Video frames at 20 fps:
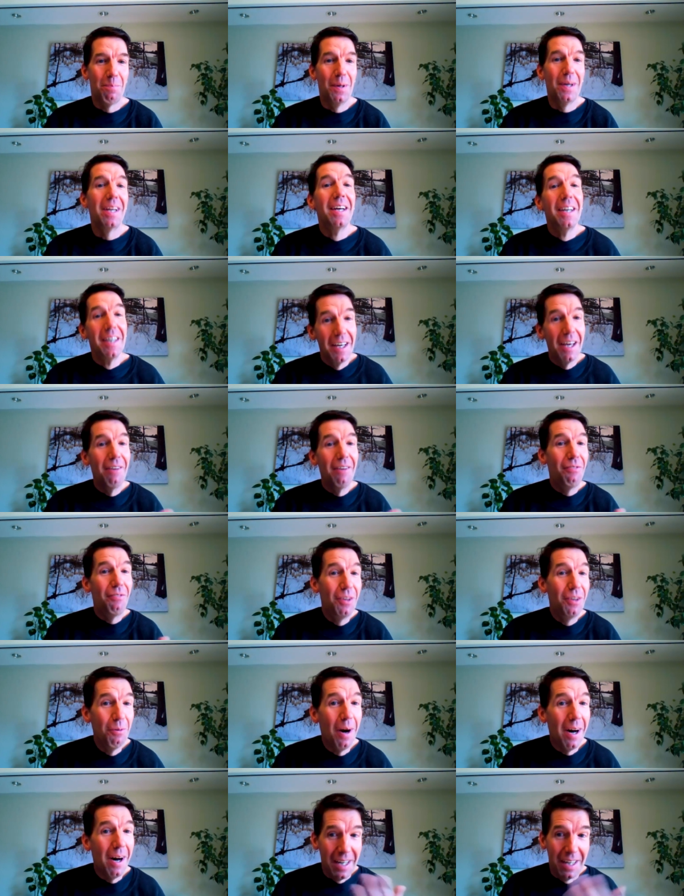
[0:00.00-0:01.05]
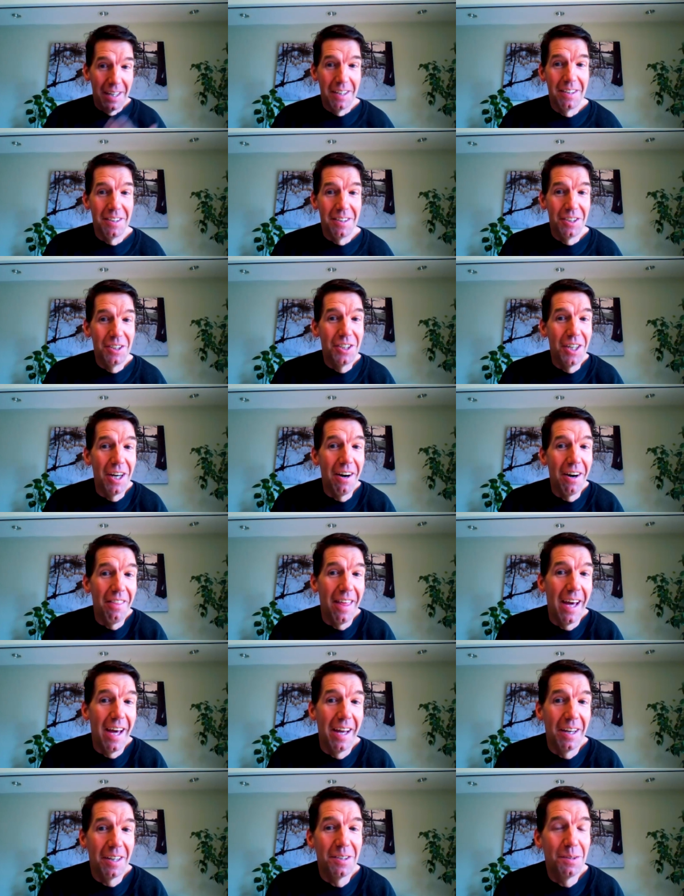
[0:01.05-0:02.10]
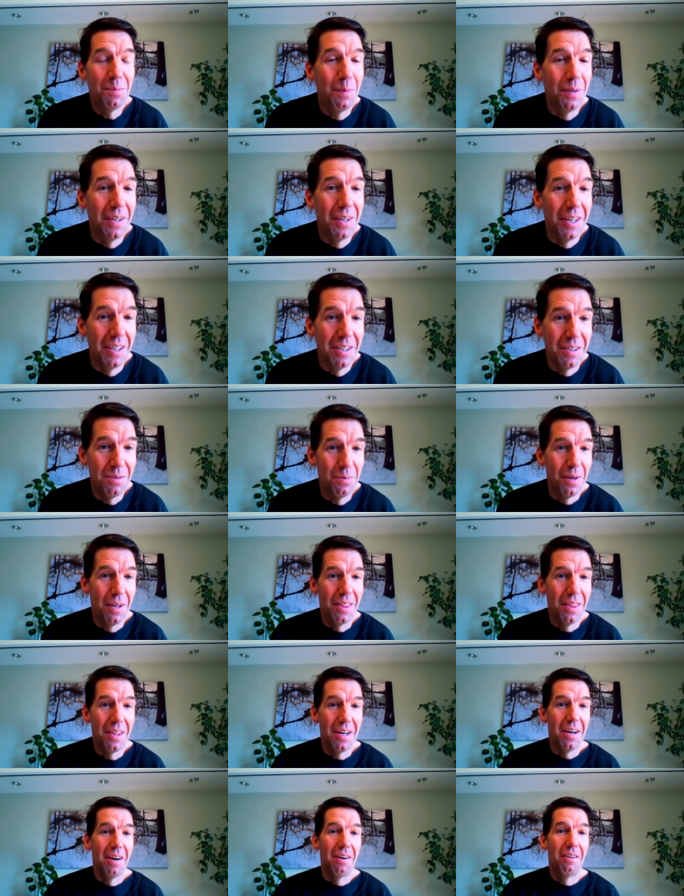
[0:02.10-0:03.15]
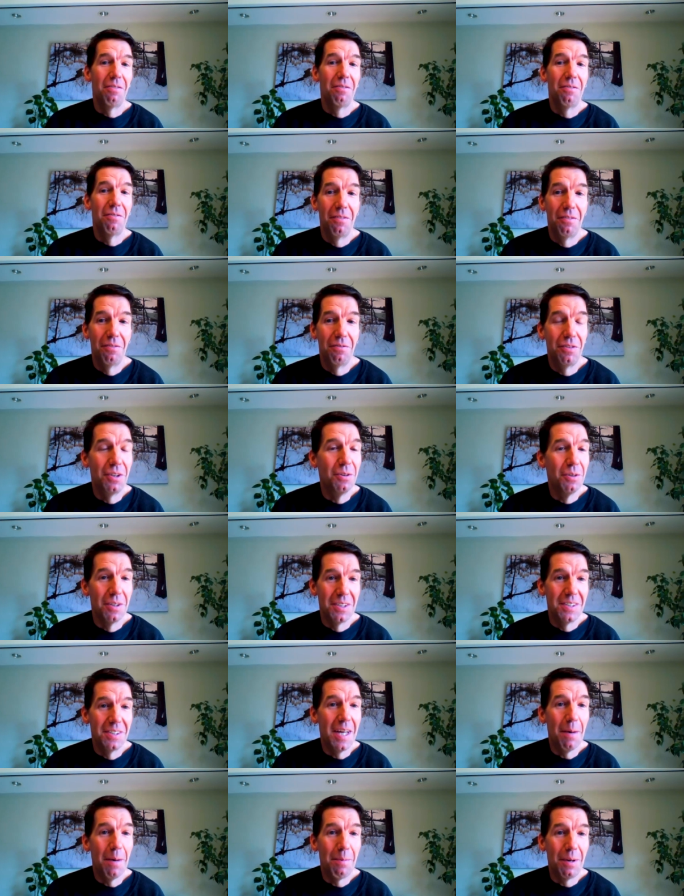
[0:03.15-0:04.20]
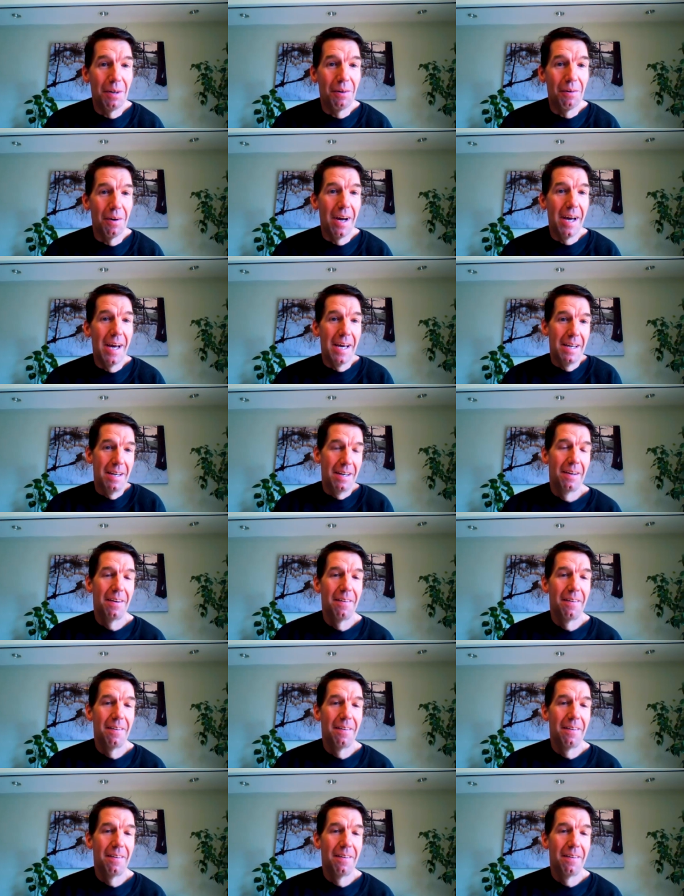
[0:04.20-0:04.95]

But if yeah. you want to share that experience with our viewers, that'd be great.